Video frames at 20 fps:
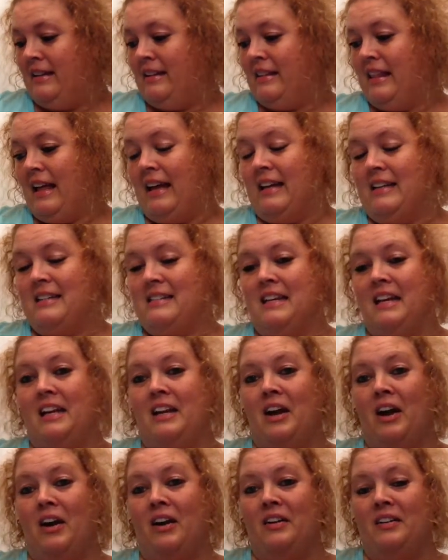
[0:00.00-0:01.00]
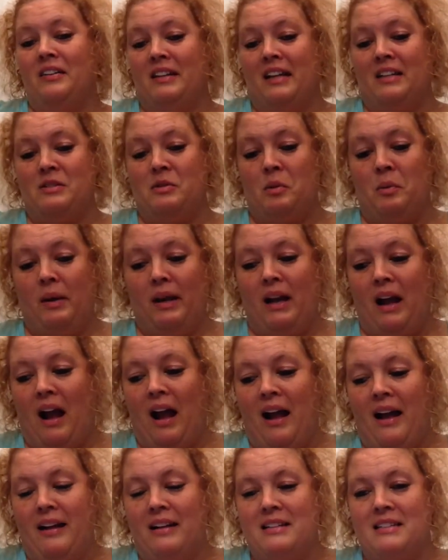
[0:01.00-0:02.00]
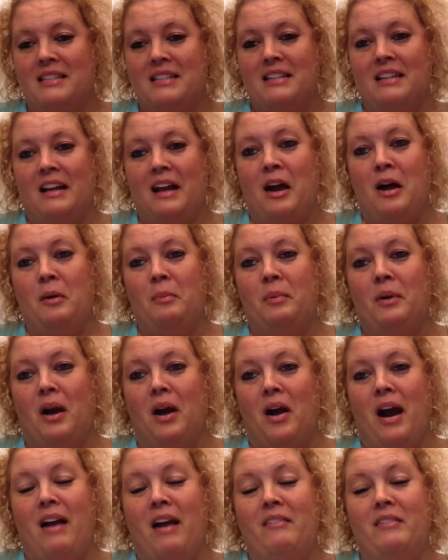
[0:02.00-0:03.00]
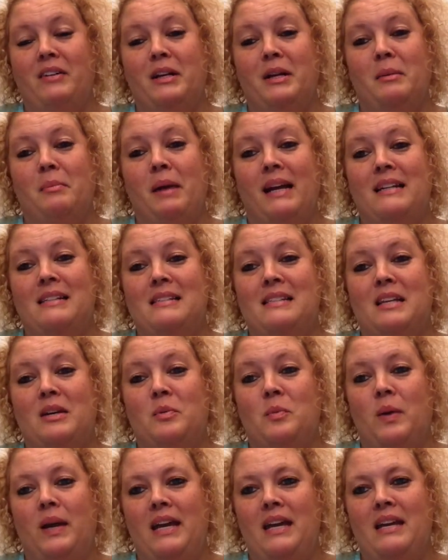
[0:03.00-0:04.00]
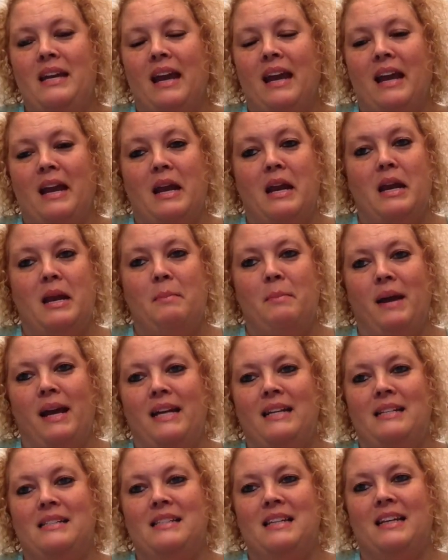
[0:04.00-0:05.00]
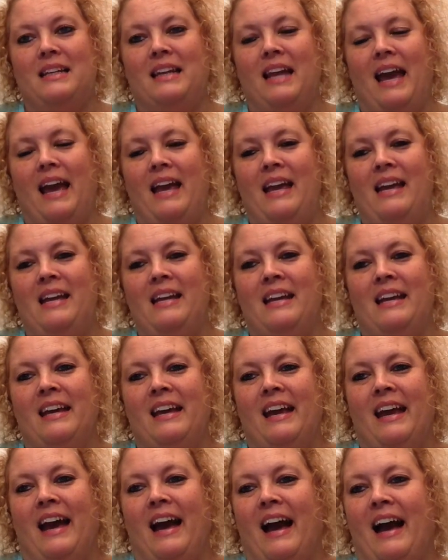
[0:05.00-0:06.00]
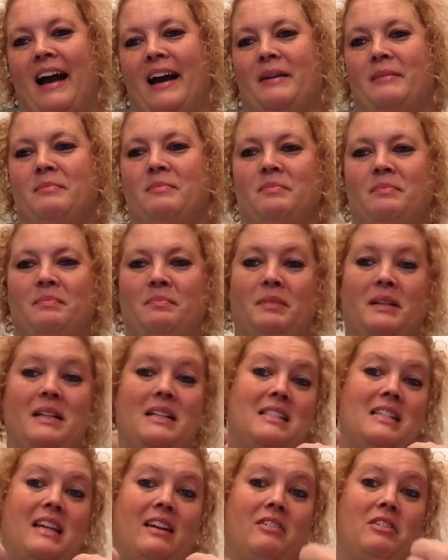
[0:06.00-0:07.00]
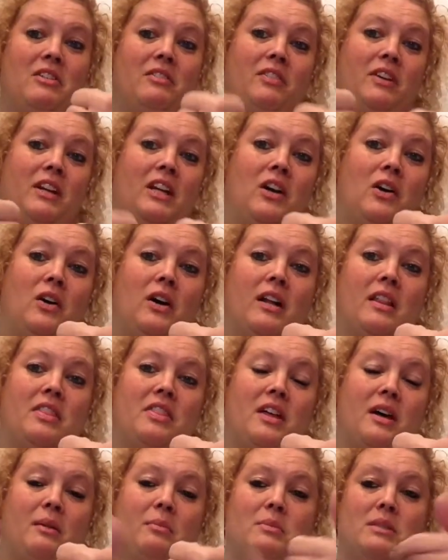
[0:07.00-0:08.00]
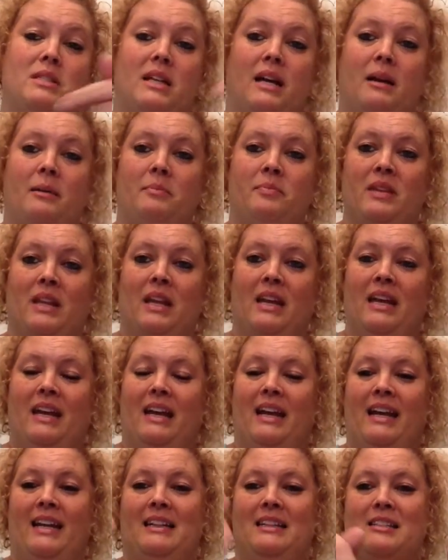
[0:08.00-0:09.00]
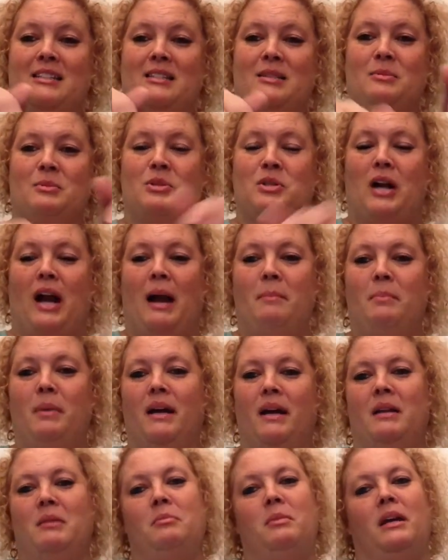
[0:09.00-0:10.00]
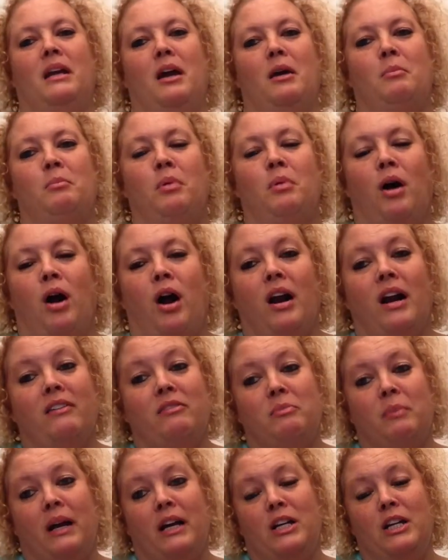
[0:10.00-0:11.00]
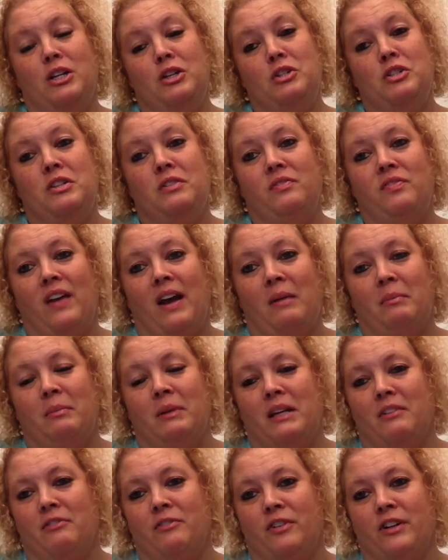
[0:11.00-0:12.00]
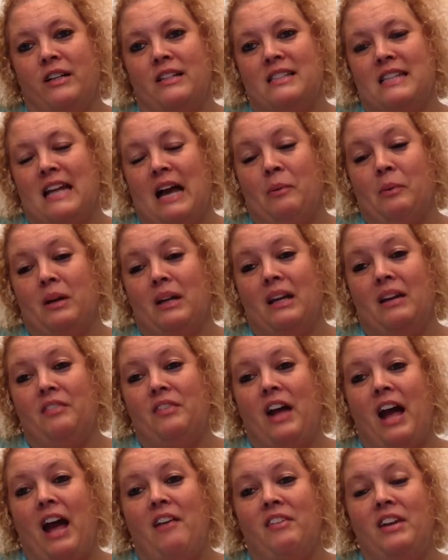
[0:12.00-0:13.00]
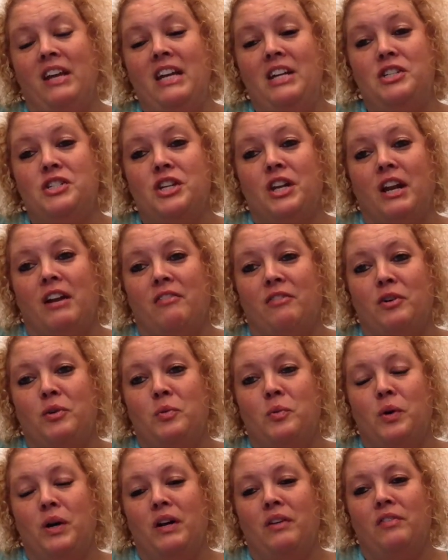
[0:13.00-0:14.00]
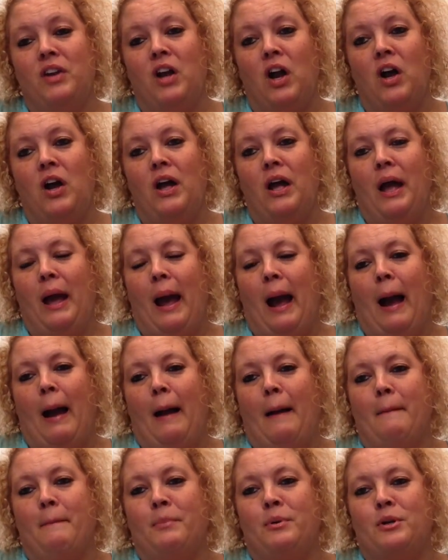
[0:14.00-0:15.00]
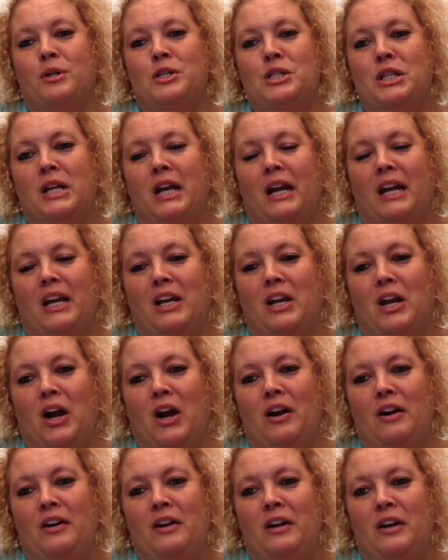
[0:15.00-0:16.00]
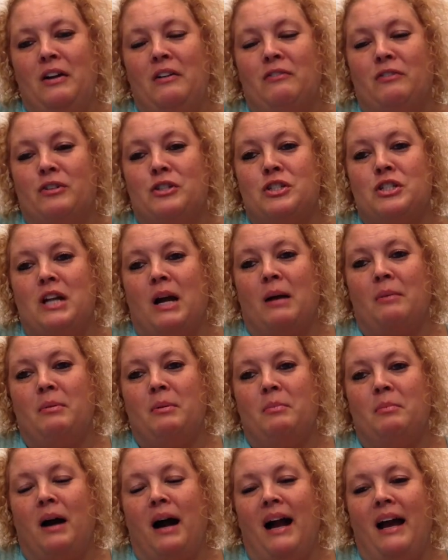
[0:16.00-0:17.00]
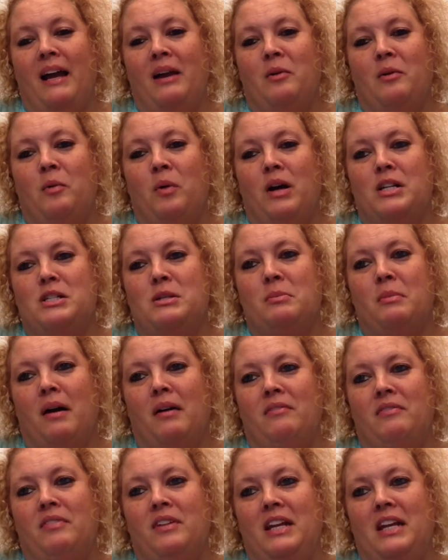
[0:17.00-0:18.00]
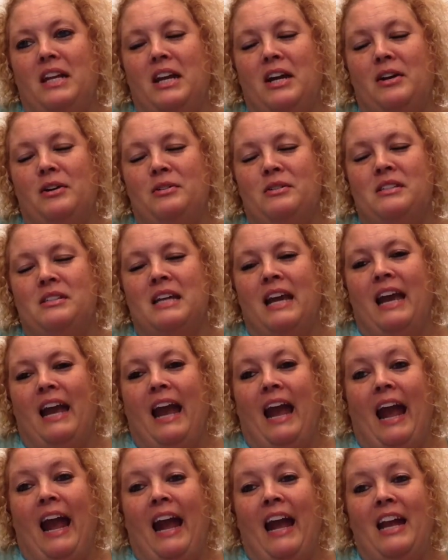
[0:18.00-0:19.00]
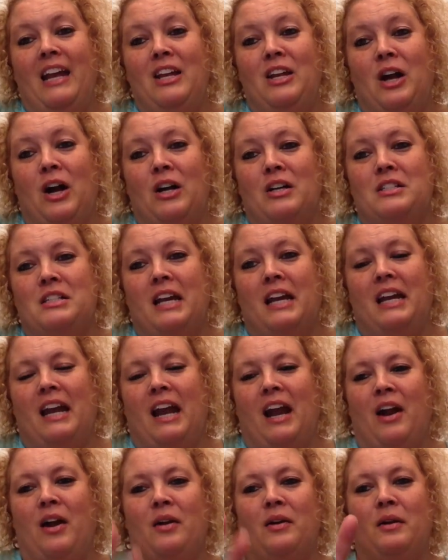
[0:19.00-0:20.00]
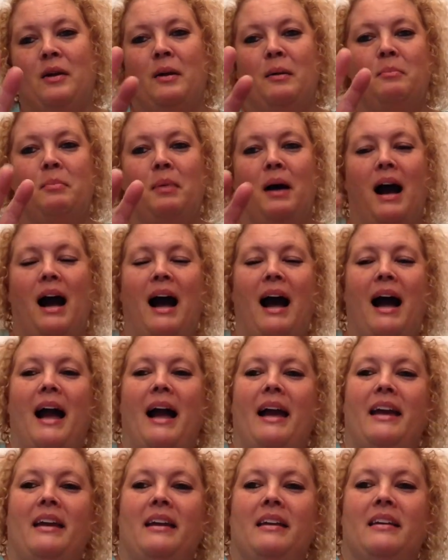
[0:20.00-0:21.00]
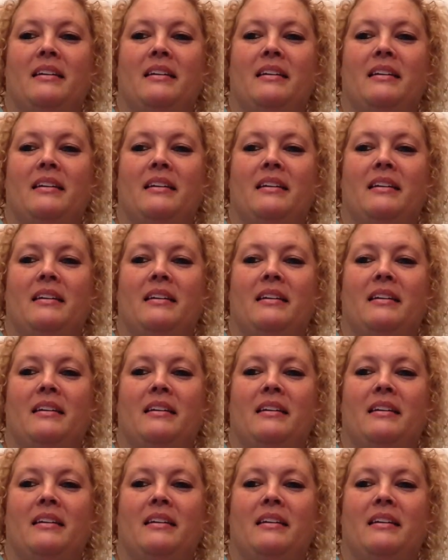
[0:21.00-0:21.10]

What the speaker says: That's it, y'all. That's what we got. I hope y'all are having an amazing week and an amazing day. Please give the video a thumbs up. Hit the subscribe button. Become part of my YouTube family and friends. I would love to have each and every one of y'all. I appreciate y'all for stopping by and watching my videos. And y'all take care. Bye.